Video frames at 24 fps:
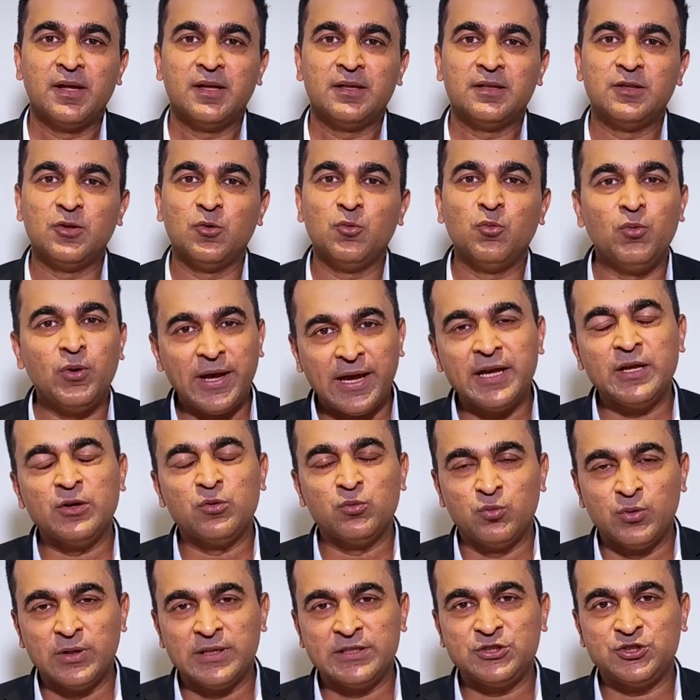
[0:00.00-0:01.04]
The way
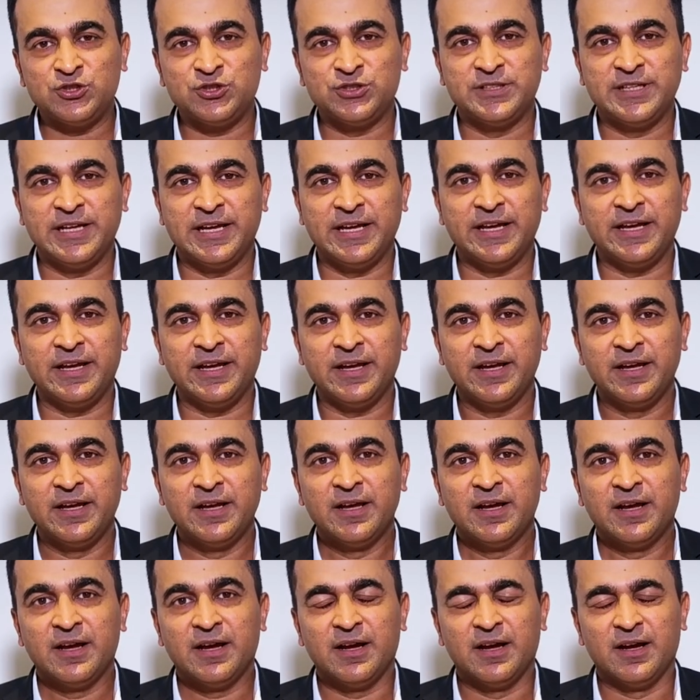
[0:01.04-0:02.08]
in which they
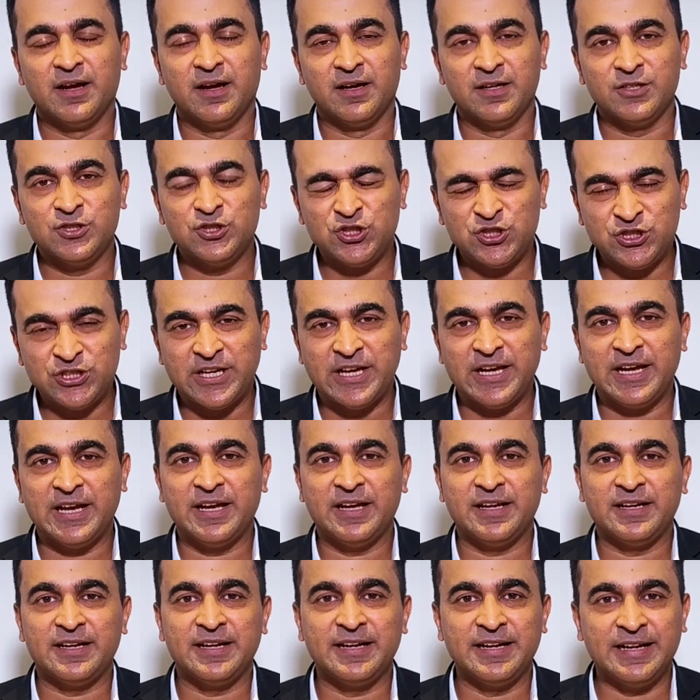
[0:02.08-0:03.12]

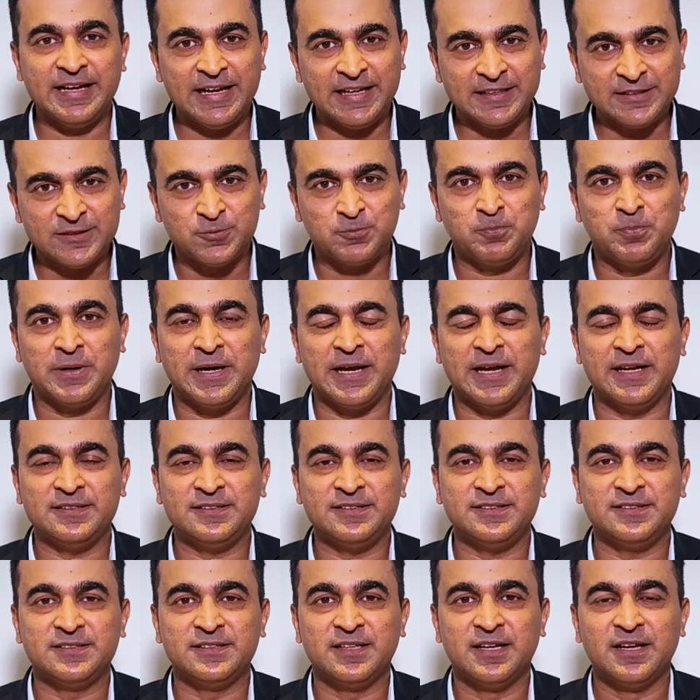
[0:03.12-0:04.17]
share and
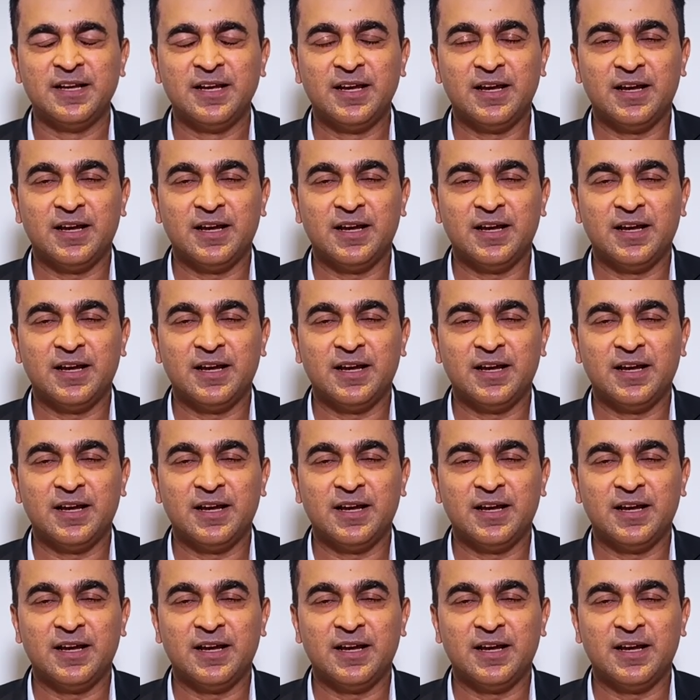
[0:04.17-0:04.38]
express